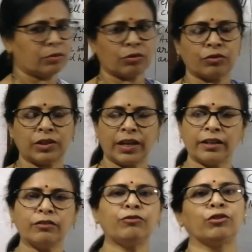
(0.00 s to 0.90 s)
So they are
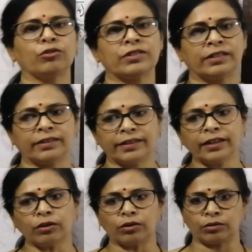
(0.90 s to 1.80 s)
the
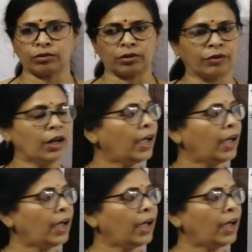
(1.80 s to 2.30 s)
photosynthetic autotroph.